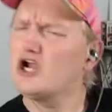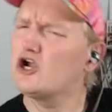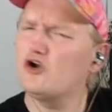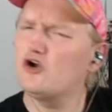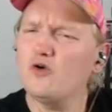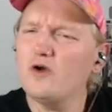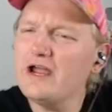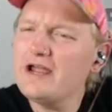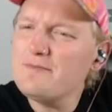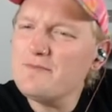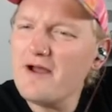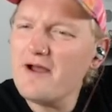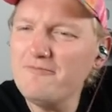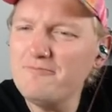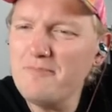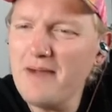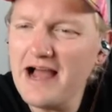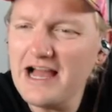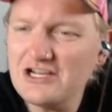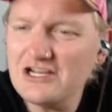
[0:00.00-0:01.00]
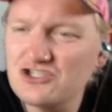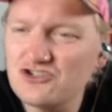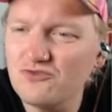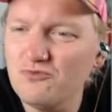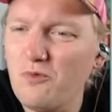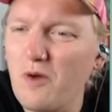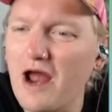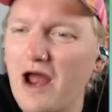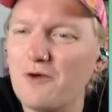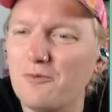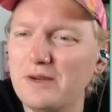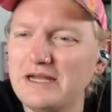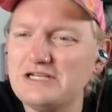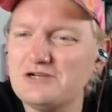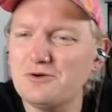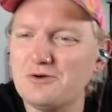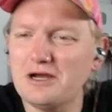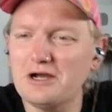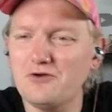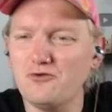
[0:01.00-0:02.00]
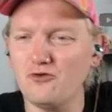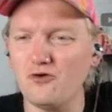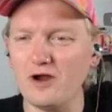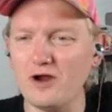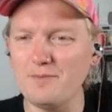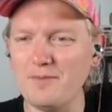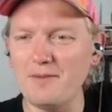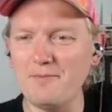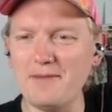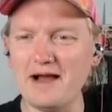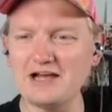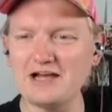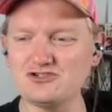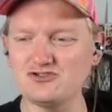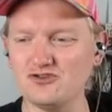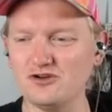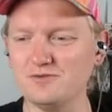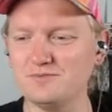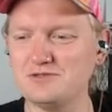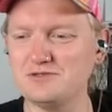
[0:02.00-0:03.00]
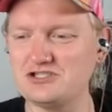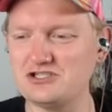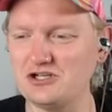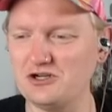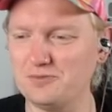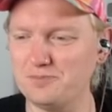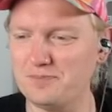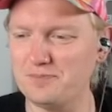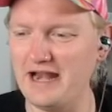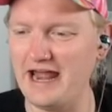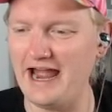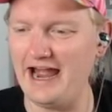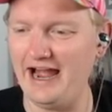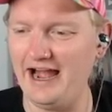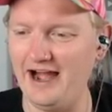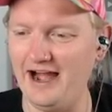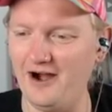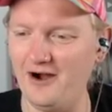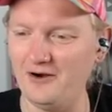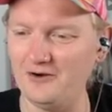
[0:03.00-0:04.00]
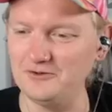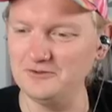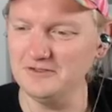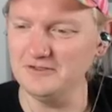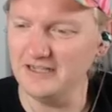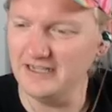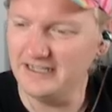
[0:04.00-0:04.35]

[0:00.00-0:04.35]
Cream of mushroom? Why are we doing cream of mushroom soup now?